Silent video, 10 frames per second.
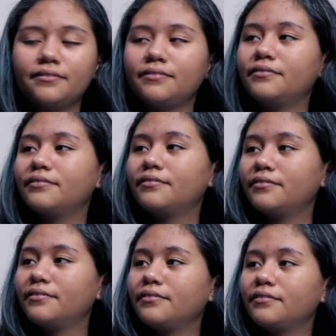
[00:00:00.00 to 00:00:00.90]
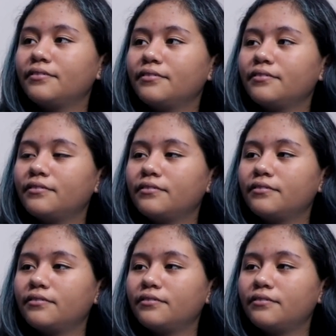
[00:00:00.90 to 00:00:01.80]

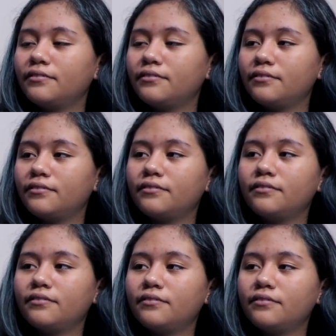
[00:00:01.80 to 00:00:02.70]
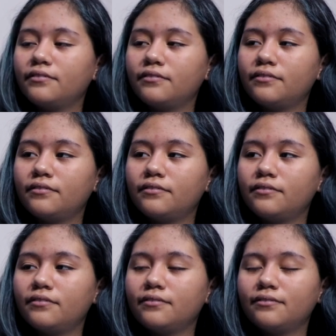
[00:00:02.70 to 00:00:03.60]

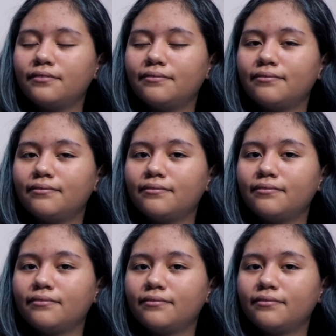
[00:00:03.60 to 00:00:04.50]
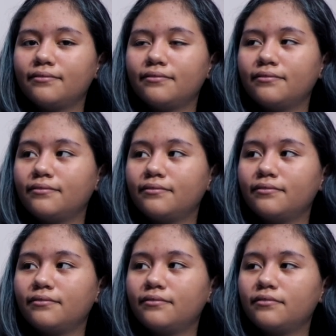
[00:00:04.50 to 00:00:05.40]

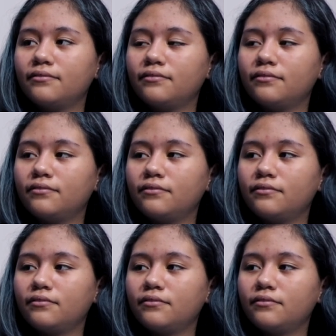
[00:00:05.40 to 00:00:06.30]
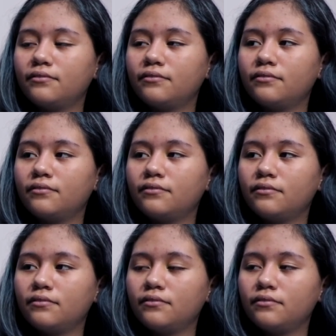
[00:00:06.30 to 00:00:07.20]

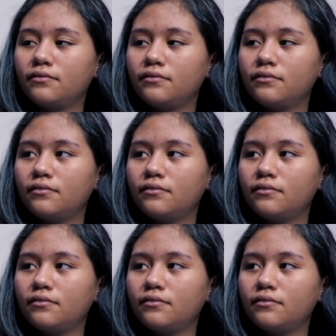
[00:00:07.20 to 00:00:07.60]
(not speaking)